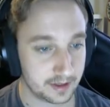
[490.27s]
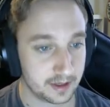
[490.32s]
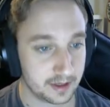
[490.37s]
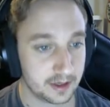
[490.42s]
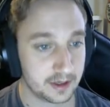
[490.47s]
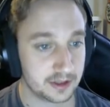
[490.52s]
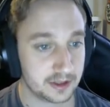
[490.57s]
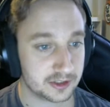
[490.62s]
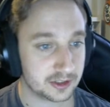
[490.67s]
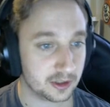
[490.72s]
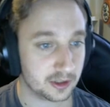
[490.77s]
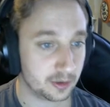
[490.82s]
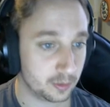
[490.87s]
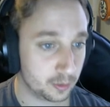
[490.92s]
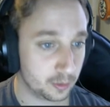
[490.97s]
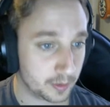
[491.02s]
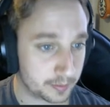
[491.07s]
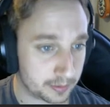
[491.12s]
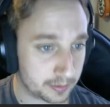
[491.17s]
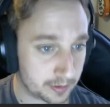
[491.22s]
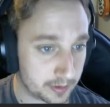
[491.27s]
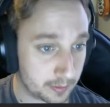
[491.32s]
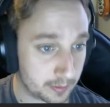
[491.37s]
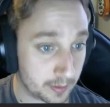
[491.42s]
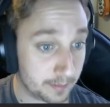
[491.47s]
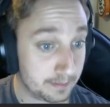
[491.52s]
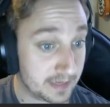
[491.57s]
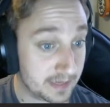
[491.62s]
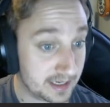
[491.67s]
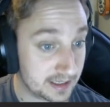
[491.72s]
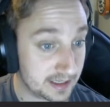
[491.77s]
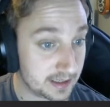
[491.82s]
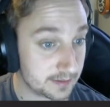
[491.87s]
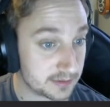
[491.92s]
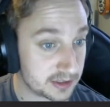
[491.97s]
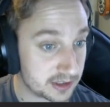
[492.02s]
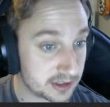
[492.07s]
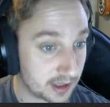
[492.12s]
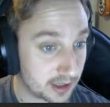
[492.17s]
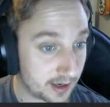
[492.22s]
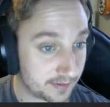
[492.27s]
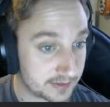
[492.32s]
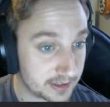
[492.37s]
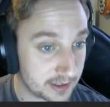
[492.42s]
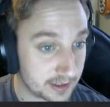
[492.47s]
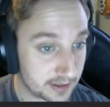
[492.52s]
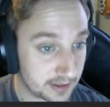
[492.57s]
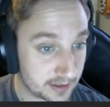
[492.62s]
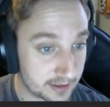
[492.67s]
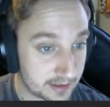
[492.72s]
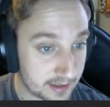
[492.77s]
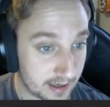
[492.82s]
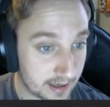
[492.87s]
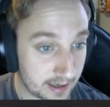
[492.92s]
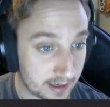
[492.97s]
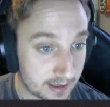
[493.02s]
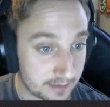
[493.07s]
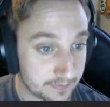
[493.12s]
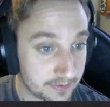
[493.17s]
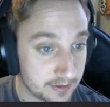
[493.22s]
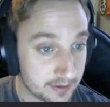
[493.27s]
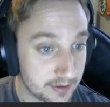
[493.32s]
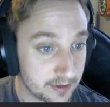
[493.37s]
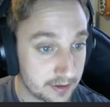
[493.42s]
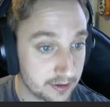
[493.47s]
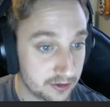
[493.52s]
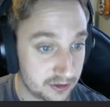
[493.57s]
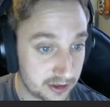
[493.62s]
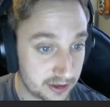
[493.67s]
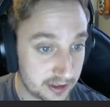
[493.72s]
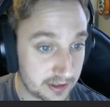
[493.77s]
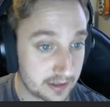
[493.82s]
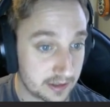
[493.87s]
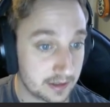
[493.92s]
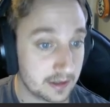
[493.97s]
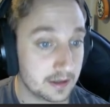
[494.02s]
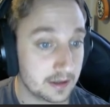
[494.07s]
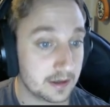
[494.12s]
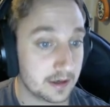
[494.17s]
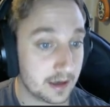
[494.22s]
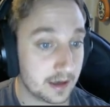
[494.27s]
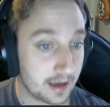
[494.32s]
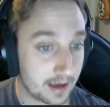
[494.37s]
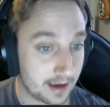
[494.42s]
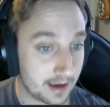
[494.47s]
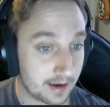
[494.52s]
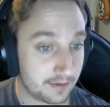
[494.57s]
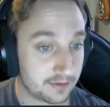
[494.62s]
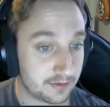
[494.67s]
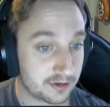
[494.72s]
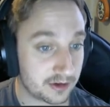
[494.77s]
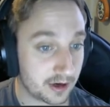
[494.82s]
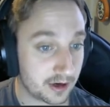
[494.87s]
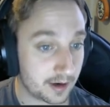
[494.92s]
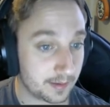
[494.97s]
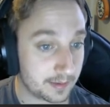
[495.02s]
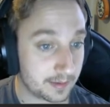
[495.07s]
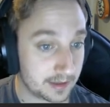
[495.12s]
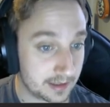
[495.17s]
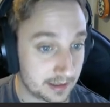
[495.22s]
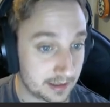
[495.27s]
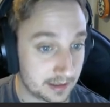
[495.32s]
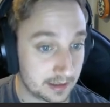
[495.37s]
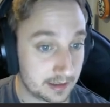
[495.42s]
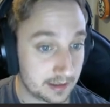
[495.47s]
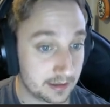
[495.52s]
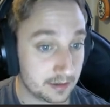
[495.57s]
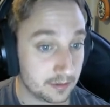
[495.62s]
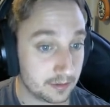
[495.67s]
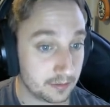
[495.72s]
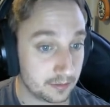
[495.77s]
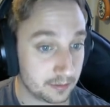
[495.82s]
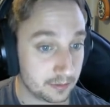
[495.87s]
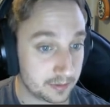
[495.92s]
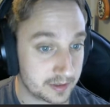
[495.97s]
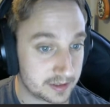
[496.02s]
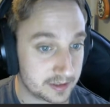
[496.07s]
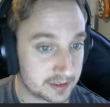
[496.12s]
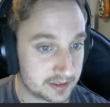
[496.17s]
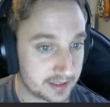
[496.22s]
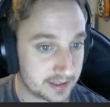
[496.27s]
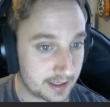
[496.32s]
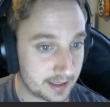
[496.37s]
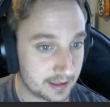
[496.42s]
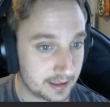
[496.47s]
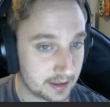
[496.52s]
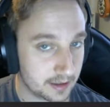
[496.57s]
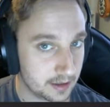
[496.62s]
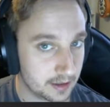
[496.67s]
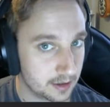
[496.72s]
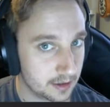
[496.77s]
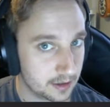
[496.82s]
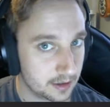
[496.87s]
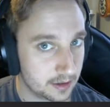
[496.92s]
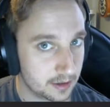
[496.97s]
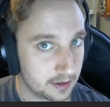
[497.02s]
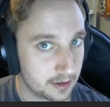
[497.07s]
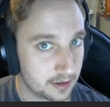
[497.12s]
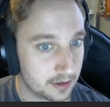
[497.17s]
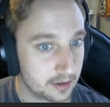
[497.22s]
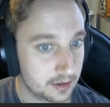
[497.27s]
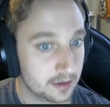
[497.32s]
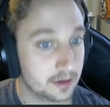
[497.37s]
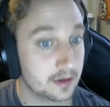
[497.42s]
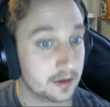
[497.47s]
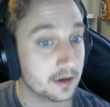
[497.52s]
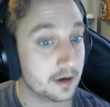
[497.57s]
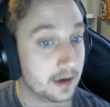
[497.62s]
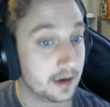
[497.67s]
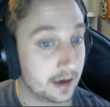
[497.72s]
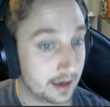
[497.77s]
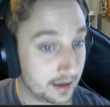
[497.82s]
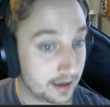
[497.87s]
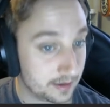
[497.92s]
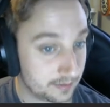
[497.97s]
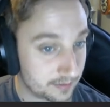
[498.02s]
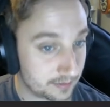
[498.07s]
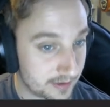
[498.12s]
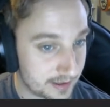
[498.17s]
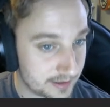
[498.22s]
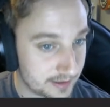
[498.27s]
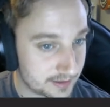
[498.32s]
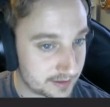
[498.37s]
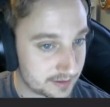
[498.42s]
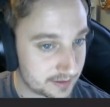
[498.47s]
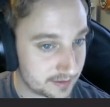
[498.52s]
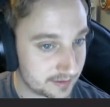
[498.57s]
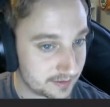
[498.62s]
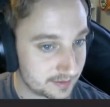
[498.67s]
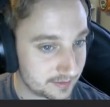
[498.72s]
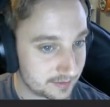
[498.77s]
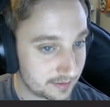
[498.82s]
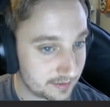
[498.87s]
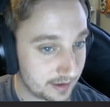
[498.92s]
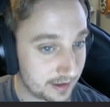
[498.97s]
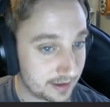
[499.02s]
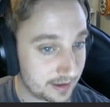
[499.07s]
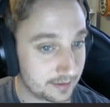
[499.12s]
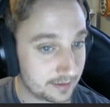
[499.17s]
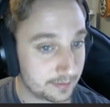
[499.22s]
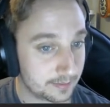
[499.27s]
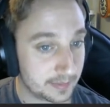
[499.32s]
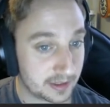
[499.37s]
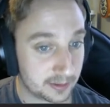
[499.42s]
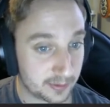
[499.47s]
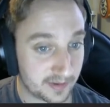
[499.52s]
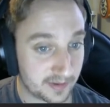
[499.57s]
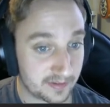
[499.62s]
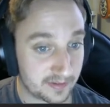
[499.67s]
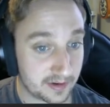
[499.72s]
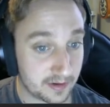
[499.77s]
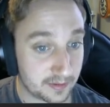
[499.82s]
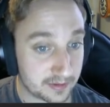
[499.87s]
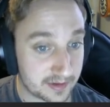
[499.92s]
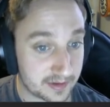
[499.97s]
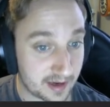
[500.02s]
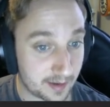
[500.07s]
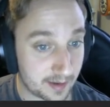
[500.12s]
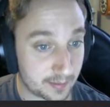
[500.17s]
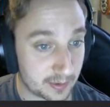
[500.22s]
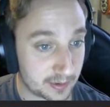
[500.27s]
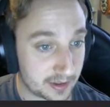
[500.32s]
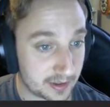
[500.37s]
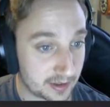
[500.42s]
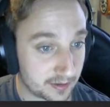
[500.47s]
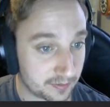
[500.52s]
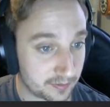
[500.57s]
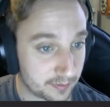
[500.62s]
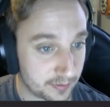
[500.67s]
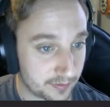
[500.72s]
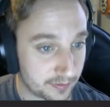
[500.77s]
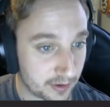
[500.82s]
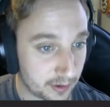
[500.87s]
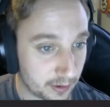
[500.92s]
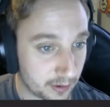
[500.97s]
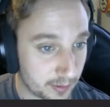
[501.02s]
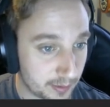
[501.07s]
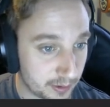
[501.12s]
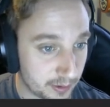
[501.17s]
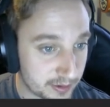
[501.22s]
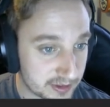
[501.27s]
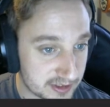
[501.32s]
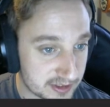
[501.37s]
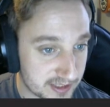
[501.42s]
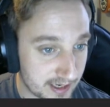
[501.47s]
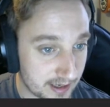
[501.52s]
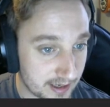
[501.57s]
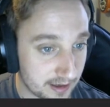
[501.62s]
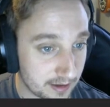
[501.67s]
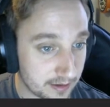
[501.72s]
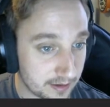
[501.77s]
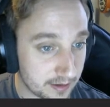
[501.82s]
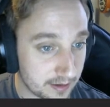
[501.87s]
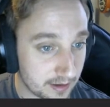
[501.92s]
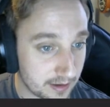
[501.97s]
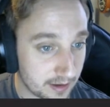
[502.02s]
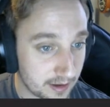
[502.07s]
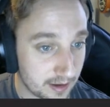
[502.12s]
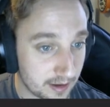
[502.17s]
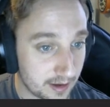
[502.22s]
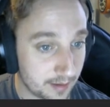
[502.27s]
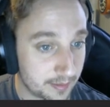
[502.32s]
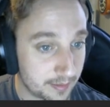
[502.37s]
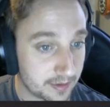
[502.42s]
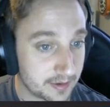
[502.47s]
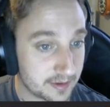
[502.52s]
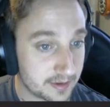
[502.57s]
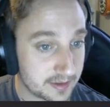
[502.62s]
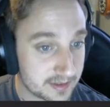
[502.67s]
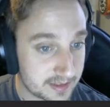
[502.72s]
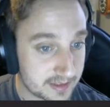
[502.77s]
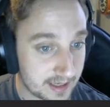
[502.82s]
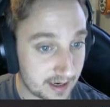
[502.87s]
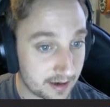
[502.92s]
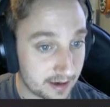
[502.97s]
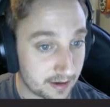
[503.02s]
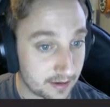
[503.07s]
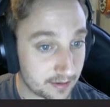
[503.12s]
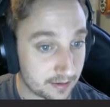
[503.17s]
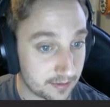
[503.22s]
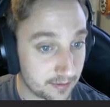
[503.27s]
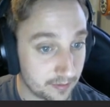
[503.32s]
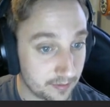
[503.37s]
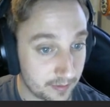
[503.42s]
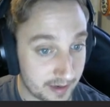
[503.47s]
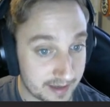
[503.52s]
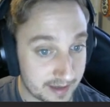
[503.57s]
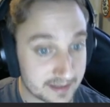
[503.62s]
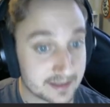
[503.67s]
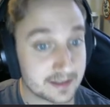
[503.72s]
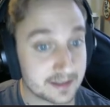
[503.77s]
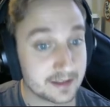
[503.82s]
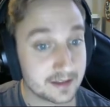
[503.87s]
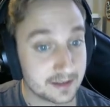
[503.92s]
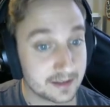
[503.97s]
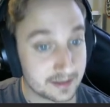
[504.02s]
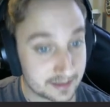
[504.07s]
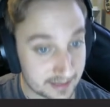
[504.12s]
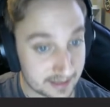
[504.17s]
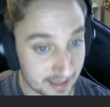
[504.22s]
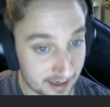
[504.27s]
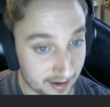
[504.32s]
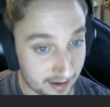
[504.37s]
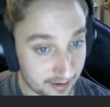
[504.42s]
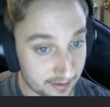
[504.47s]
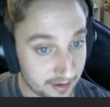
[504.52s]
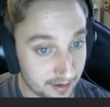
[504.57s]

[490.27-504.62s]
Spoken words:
So we're medium soft here at 9, G, F sharp, E, reset, and rest, right? Because we have another down bow here. If we follow our bowings down, up, down, rest, down.